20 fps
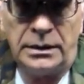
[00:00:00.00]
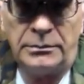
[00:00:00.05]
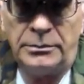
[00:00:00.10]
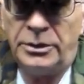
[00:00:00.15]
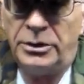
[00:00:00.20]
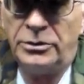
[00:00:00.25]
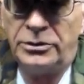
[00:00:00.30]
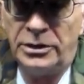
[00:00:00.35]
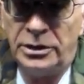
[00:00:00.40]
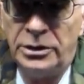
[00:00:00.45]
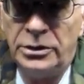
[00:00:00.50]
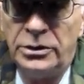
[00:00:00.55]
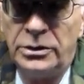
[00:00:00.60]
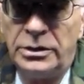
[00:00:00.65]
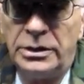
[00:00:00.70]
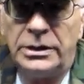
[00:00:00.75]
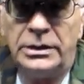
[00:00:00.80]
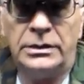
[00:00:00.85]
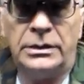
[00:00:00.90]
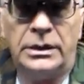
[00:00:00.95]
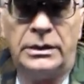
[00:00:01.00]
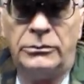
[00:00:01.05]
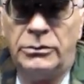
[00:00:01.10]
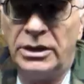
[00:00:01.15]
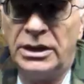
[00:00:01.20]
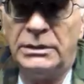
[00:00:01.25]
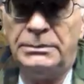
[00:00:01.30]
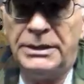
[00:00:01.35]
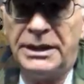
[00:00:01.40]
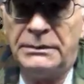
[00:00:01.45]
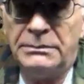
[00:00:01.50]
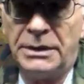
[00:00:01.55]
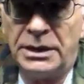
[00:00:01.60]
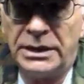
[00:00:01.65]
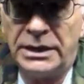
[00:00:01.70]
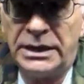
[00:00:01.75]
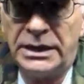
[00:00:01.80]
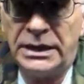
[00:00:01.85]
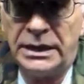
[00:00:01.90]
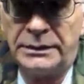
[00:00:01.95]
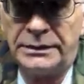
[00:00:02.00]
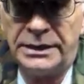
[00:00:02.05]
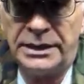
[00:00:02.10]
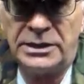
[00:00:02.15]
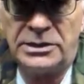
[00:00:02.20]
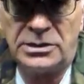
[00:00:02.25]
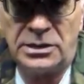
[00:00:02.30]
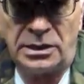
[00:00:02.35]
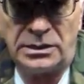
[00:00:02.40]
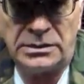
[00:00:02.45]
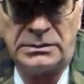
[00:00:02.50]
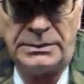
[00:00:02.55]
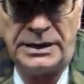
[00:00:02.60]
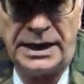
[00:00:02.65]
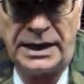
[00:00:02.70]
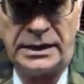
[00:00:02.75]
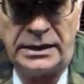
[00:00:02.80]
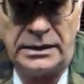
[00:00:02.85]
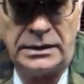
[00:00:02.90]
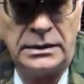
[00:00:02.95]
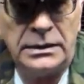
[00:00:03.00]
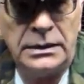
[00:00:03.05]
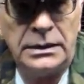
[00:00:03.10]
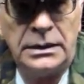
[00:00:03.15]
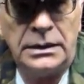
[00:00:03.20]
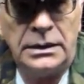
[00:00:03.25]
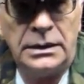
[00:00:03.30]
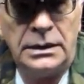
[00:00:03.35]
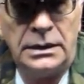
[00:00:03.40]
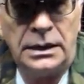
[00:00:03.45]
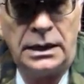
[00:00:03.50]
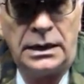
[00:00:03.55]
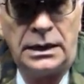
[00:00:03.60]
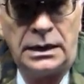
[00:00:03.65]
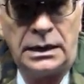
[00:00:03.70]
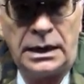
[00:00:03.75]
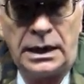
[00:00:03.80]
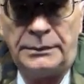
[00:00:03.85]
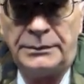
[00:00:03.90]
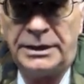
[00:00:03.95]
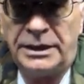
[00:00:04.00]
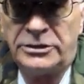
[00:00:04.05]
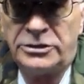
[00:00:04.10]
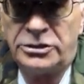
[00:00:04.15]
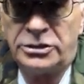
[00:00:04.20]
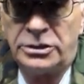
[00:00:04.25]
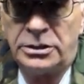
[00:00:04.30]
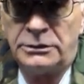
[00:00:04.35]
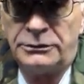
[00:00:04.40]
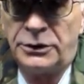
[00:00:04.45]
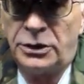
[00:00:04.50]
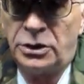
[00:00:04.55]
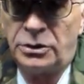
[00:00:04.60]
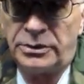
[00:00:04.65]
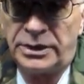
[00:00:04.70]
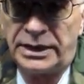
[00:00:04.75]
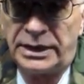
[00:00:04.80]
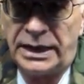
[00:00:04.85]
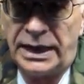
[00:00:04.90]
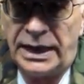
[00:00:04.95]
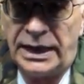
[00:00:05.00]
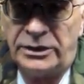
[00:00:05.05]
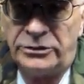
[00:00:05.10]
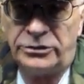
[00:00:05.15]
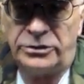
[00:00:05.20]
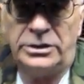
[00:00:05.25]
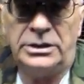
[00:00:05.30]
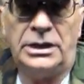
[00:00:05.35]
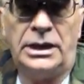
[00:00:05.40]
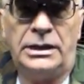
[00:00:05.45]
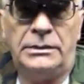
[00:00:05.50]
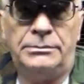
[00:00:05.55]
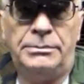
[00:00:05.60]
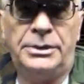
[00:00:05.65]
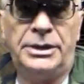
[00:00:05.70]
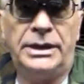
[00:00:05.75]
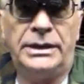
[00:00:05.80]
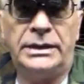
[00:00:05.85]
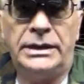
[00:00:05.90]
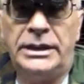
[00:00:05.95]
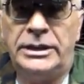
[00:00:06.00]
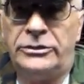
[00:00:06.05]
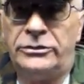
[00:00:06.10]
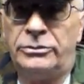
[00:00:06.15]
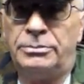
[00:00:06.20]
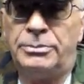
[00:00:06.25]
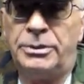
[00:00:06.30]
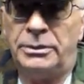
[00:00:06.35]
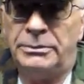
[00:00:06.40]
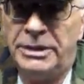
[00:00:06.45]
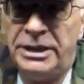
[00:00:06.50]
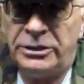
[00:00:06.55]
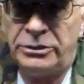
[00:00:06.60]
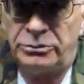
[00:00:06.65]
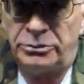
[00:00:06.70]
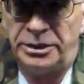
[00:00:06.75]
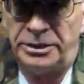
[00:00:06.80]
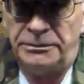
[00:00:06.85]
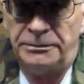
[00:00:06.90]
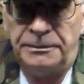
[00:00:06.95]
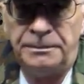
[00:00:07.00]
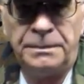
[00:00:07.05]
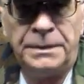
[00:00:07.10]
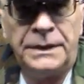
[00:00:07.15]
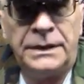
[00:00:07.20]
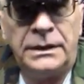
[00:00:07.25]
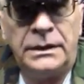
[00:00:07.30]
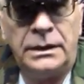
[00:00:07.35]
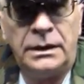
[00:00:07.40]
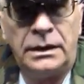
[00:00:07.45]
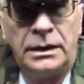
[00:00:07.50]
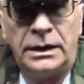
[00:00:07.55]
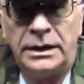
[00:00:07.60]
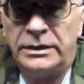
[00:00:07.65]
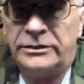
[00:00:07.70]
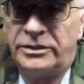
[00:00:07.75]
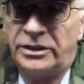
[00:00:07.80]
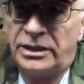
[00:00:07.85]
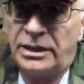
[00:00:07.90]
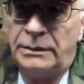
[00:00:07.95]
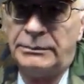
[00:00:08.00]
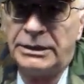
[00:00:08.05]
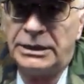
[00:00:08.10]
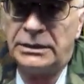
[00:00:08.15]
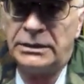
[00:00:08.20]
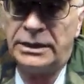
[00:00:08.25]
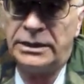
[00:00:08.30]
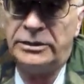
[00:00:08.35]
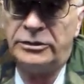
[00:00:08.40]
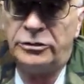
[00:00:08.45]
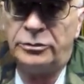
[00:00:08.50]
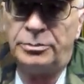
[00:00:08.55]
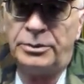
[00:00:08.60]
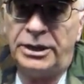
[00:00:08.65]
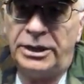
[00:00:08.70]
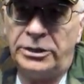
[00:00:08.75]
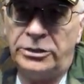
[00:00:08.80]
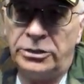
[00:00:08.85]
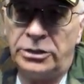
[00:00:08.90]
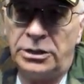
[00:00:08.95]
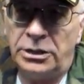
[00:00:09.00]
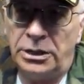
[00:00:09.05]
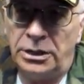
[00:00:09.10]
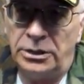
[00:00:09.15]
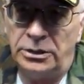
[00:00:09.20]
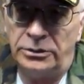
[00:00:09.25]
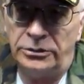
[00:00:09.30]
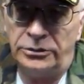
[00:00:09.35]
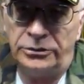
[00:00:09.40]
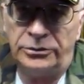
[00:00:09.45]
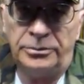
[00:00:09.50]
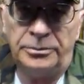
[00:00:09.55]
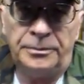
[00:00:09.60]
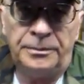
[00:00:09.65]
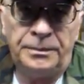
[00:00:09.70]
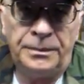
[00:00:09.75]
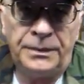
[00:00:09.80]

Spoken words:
both Luke and Really Big Monkey, I think, talked about it. I'm not sure if Ulrika has or not, but it's permethrin. It's a chemical that you spray on your clothes.